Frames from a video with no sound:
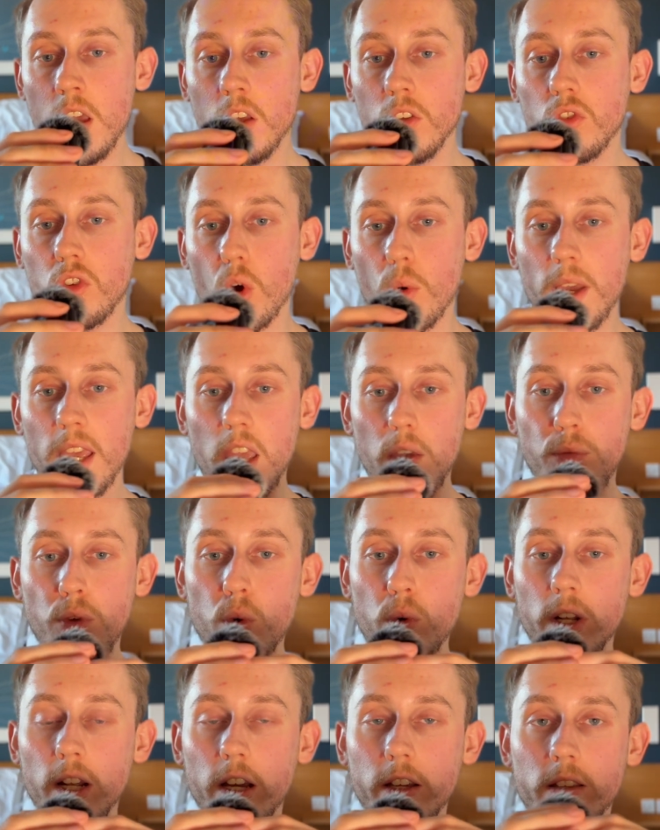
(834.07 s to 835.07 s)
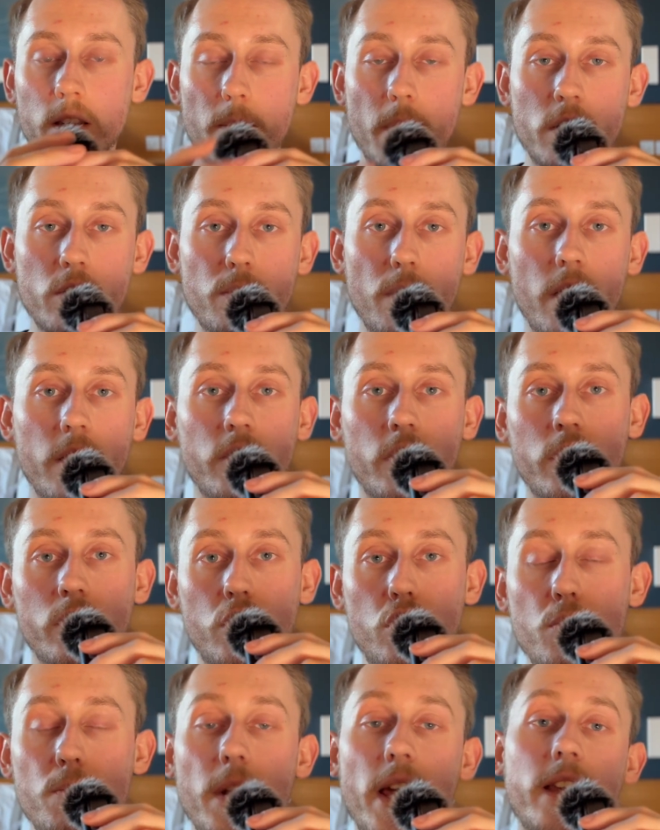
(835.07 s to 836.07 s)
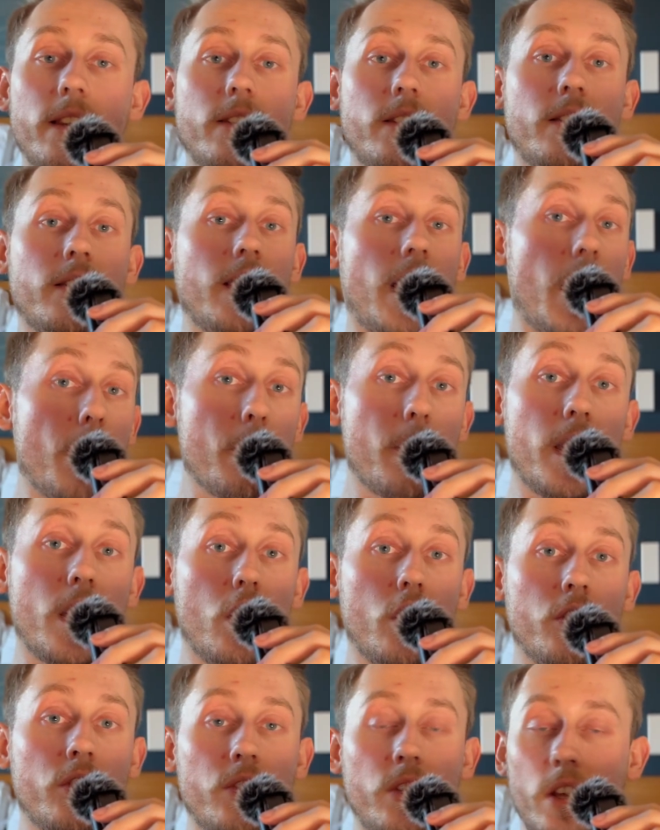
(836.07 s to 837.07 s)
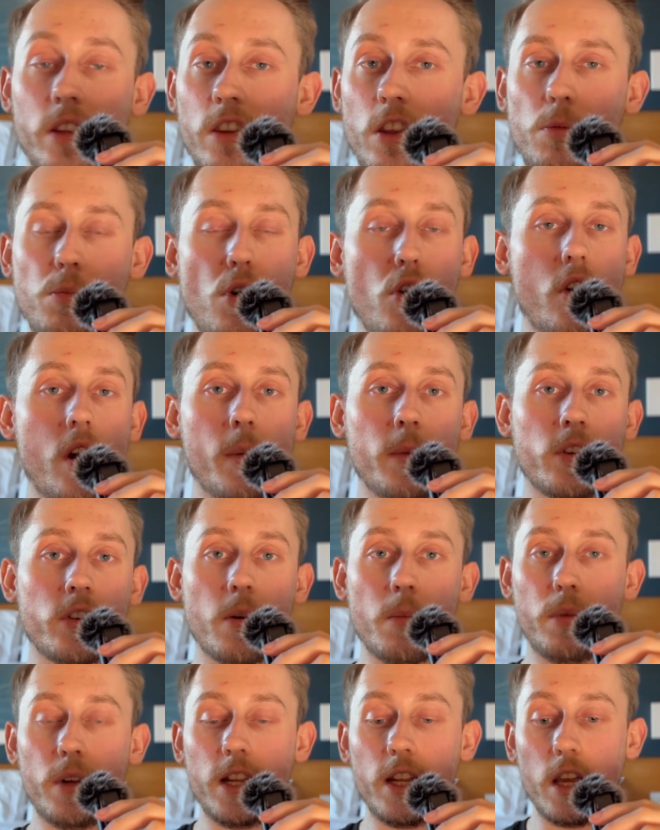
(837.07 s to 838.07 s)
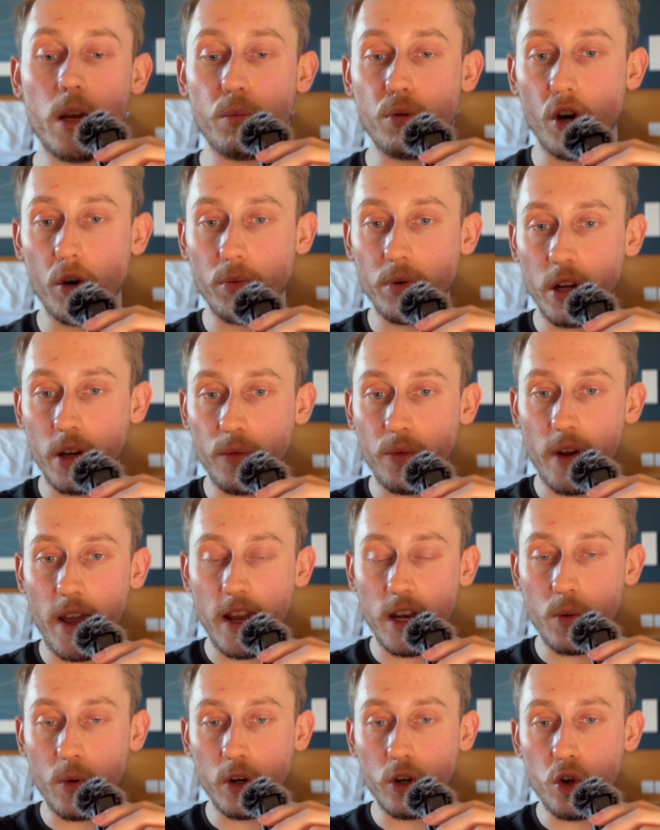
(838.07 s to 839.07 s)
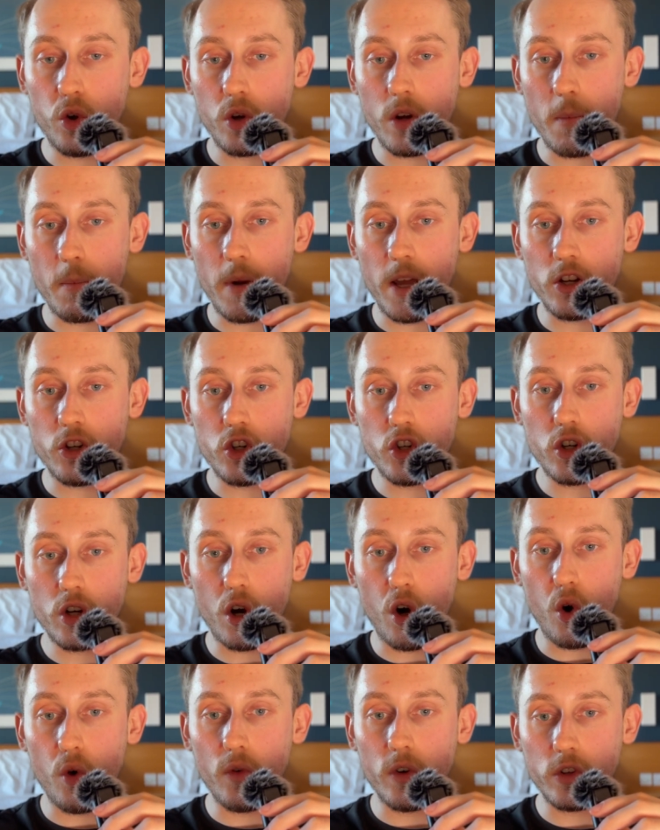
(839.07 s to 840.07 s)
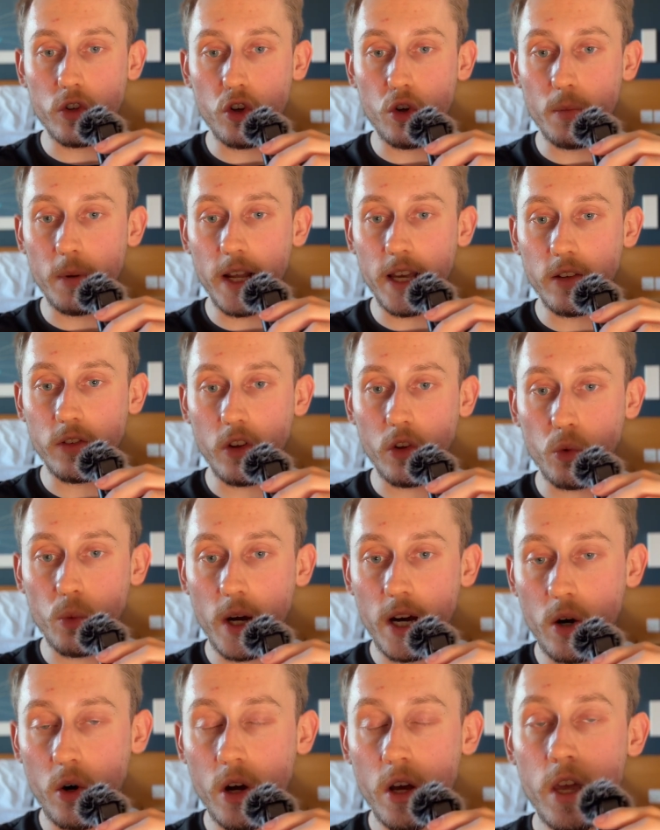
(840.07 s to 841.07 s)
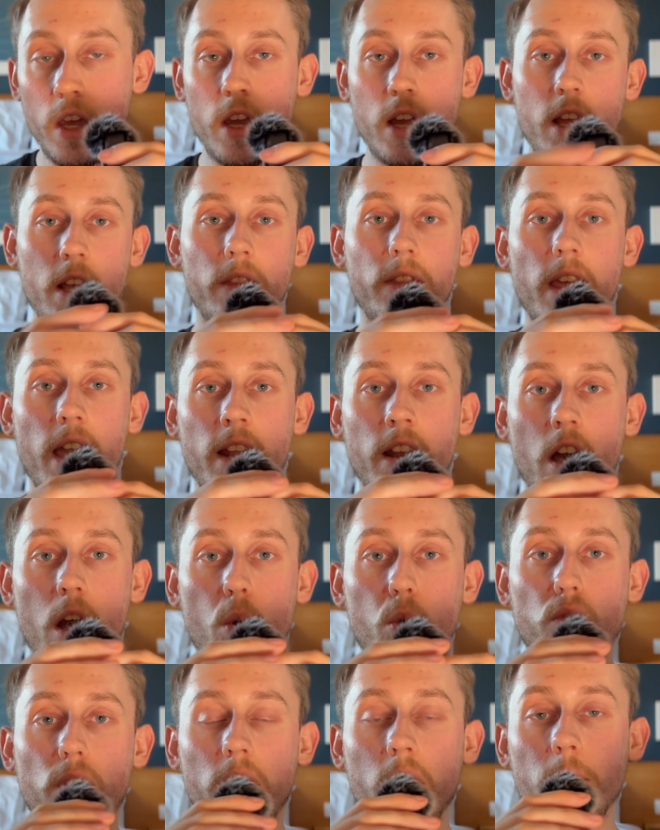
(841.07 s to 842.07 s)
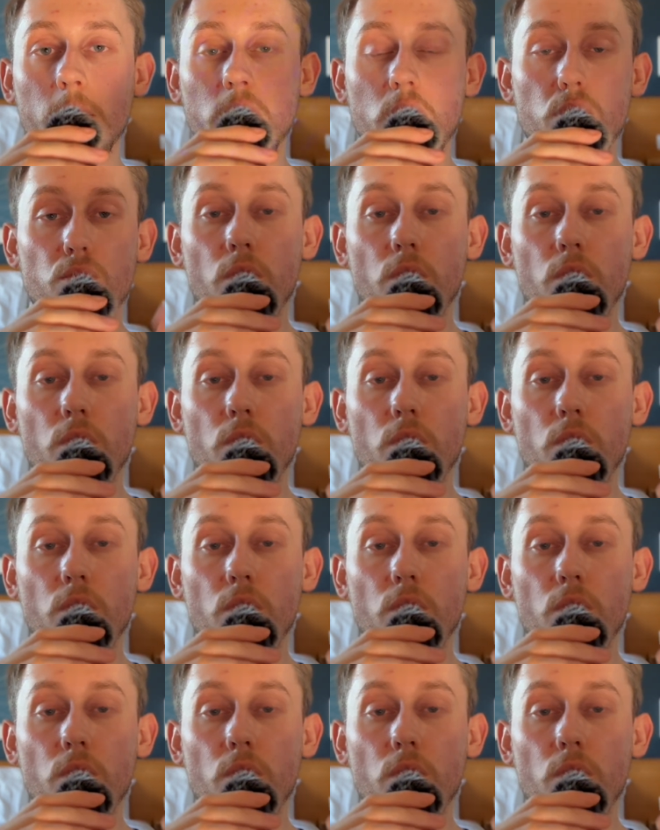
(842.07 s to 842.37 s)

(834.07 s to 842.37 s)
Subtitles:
So if you would like to bench press 2 plates and beyond, and this program is completely appropriate for anyone who can bench over 2 plates as well, then I would recommend that you